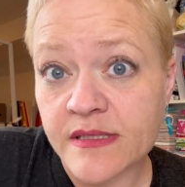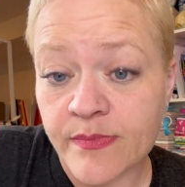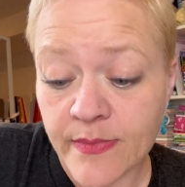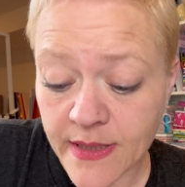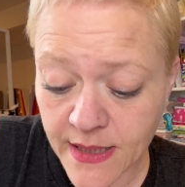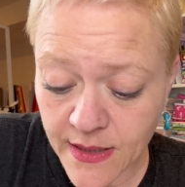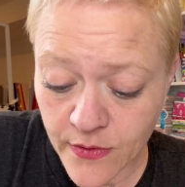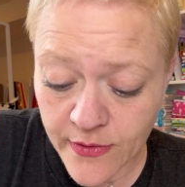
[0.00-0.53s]
as
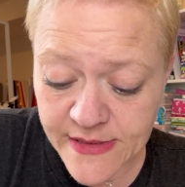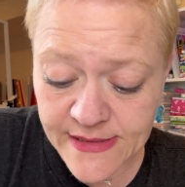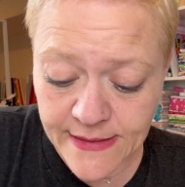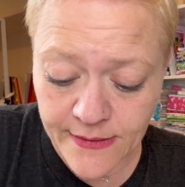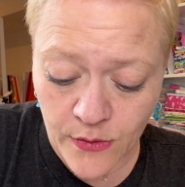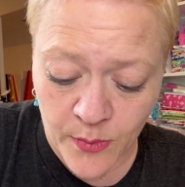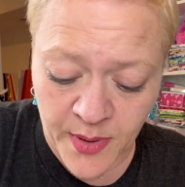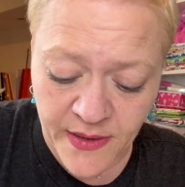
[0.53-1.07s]
many or as
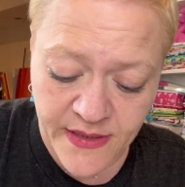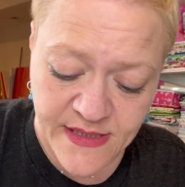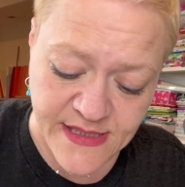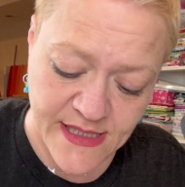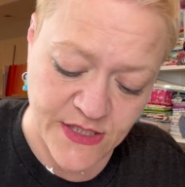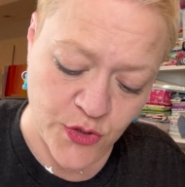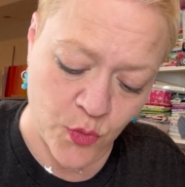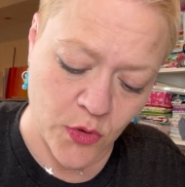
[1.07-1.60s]
little buttons
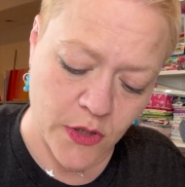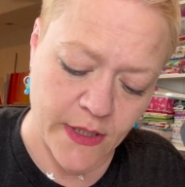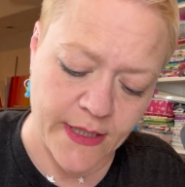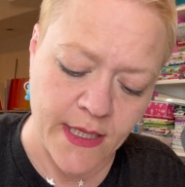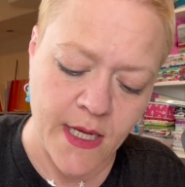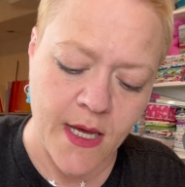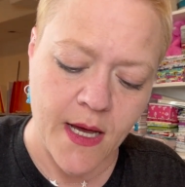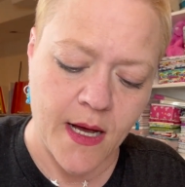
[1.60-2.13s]
as you want.
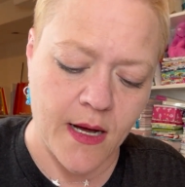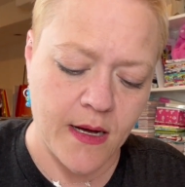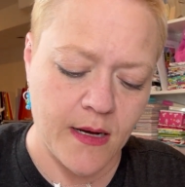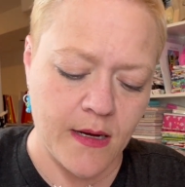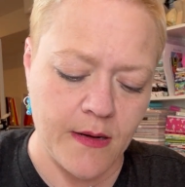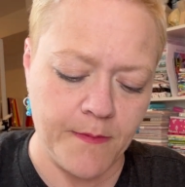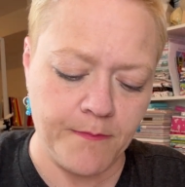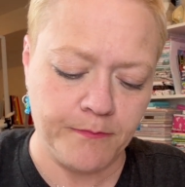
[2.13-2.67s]

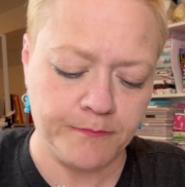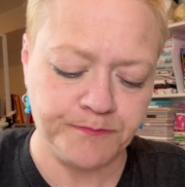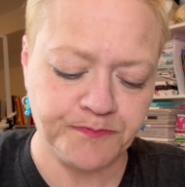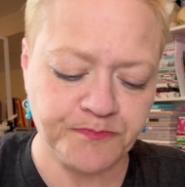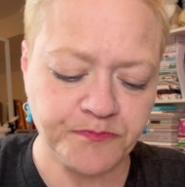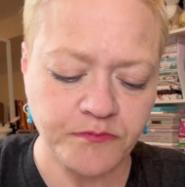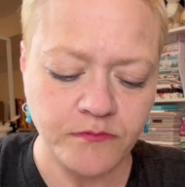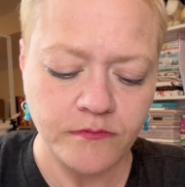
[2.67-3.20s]

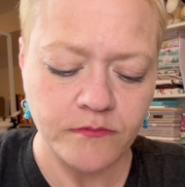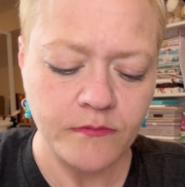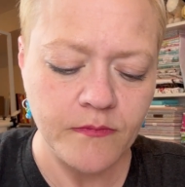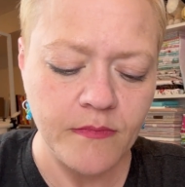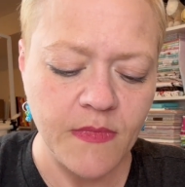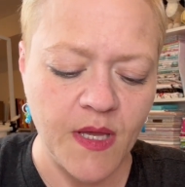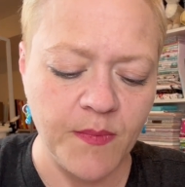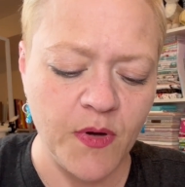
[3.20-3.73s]

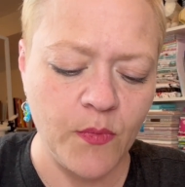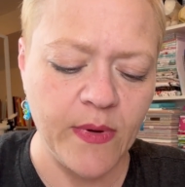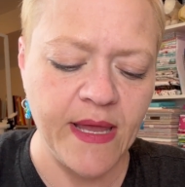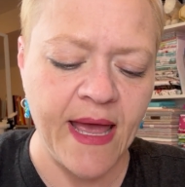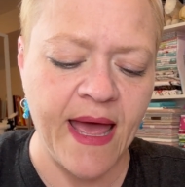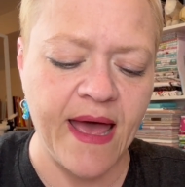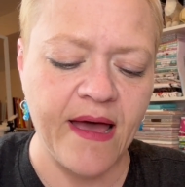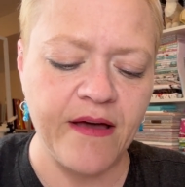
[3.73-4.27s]
But we
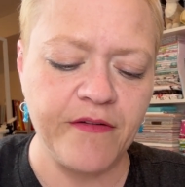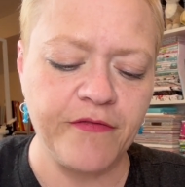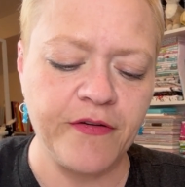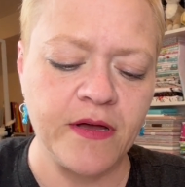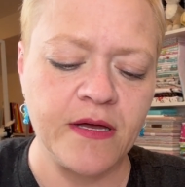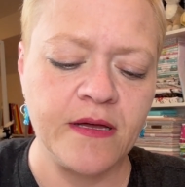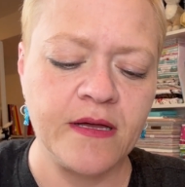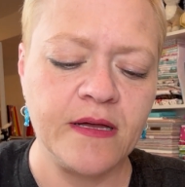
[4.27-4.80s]
have
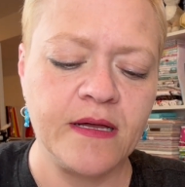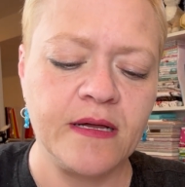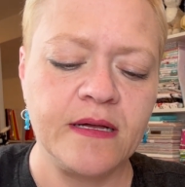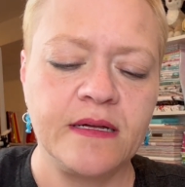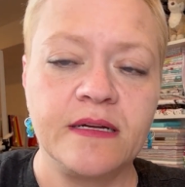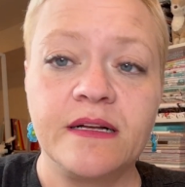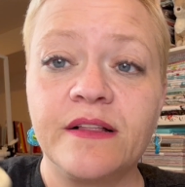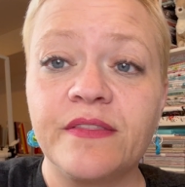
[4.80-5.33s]

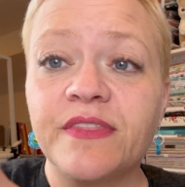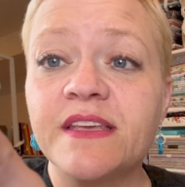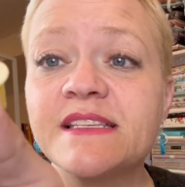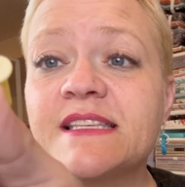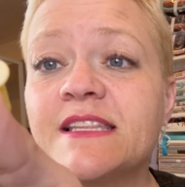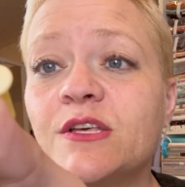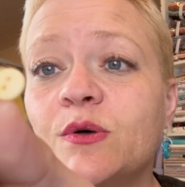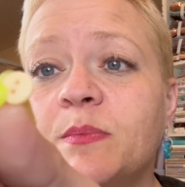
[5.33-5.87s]

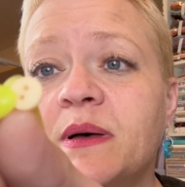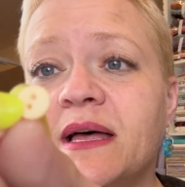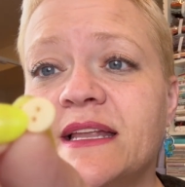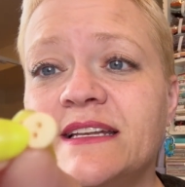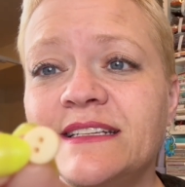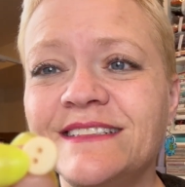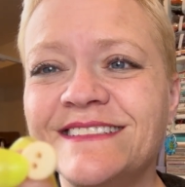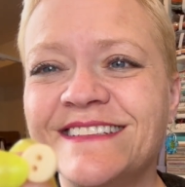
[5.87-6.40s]
this little
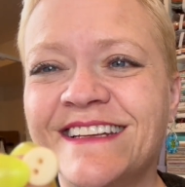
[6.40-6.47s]
button